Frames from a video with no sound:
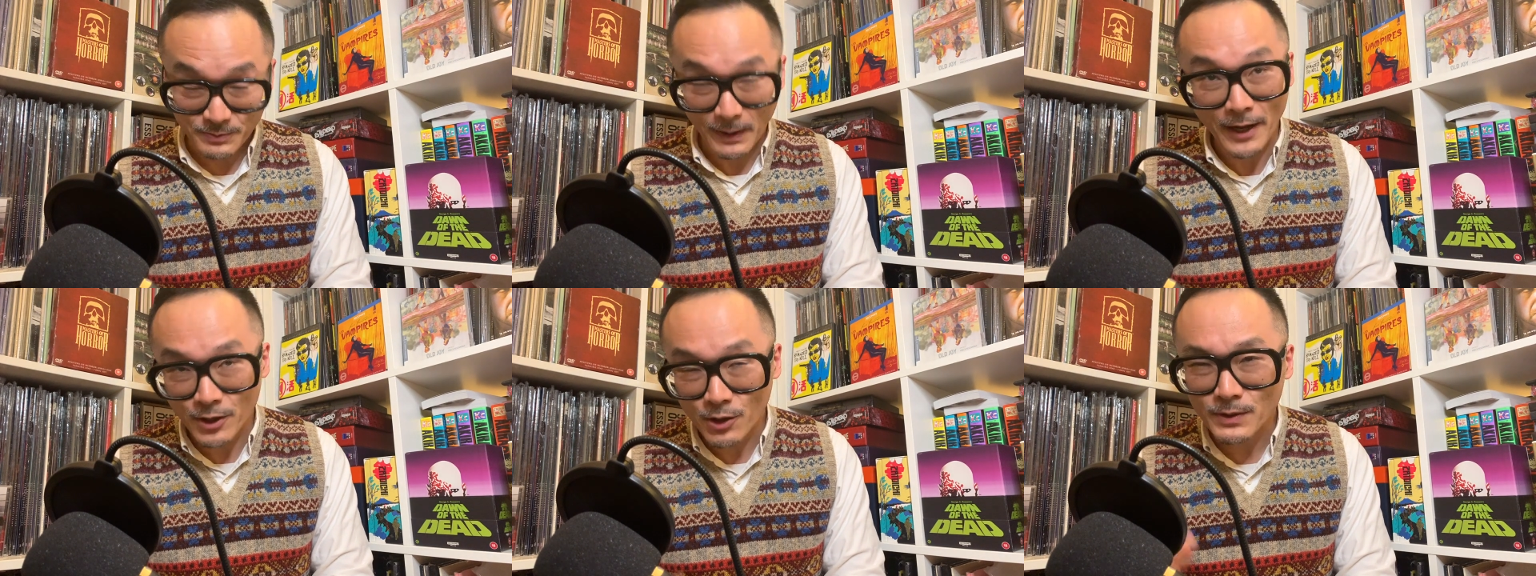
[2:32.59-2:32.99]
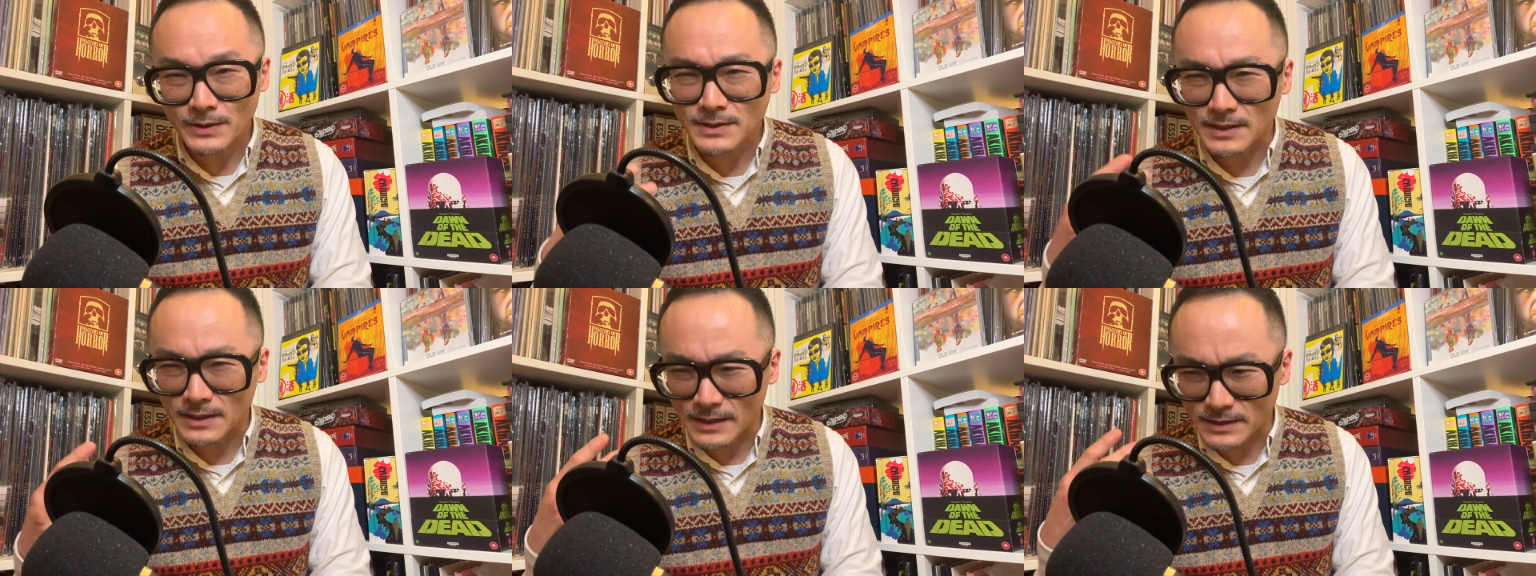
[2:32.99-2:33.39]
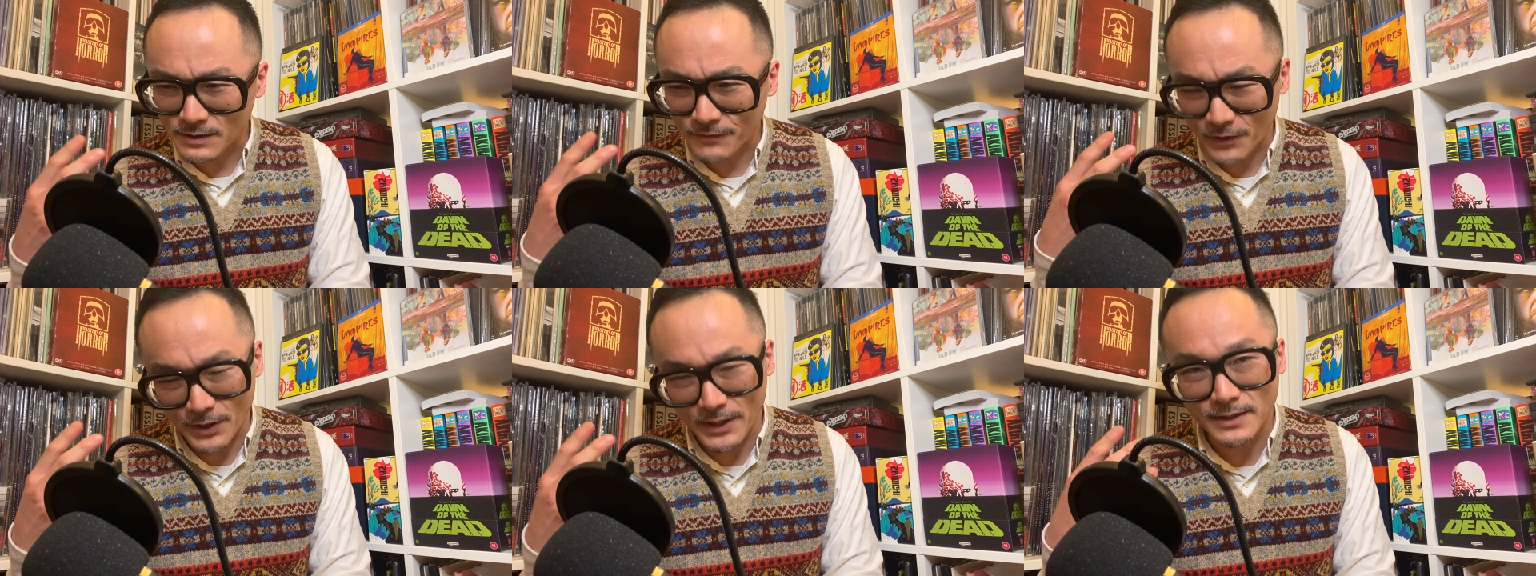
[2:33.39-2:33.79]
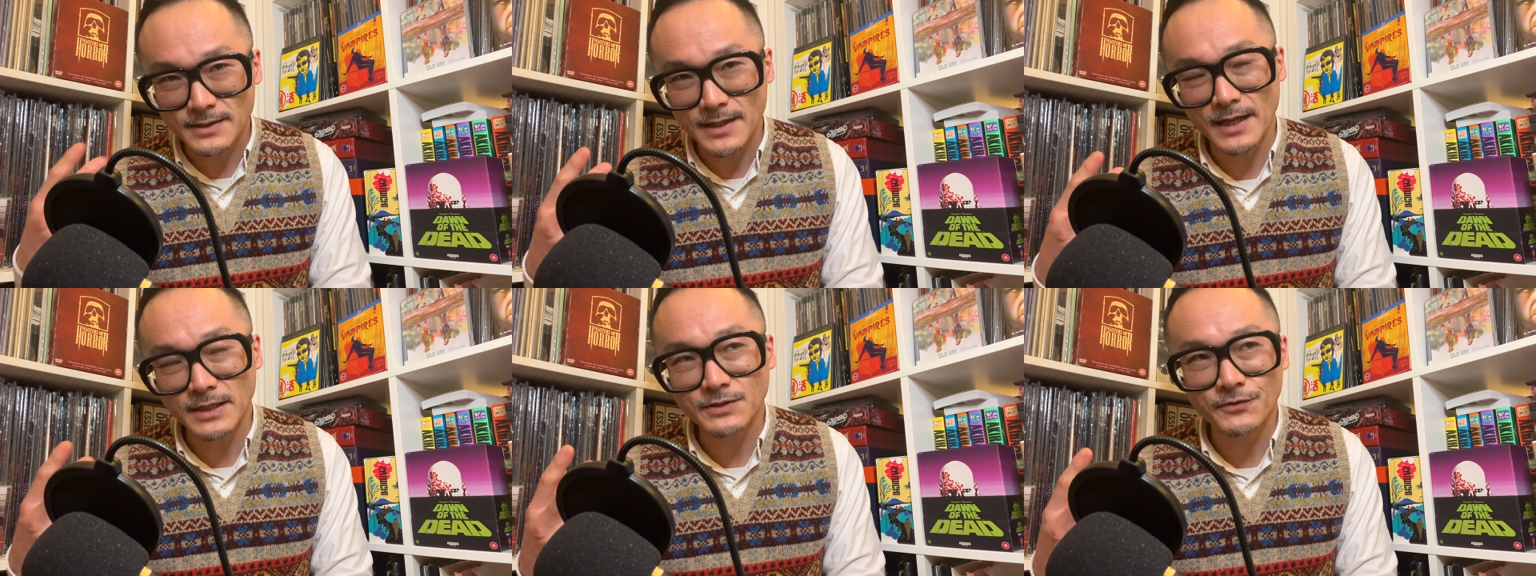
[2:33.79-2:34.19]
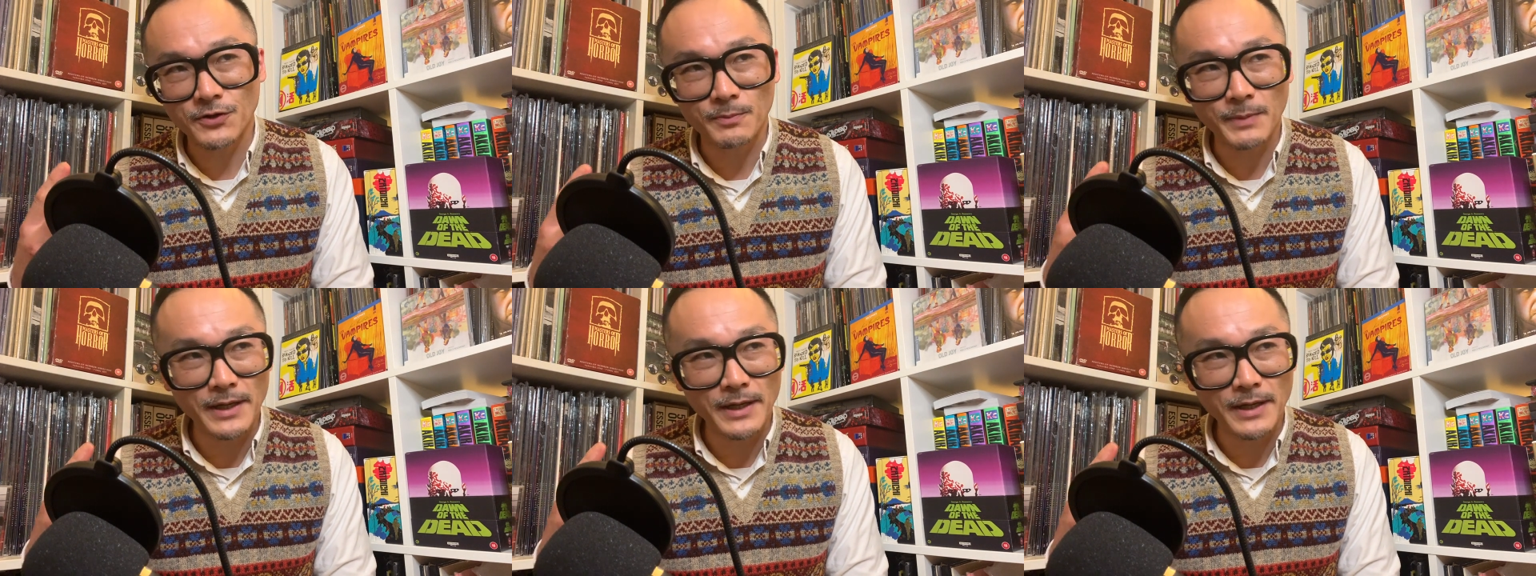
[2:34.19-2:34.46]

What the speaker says: I know it's a very intense film.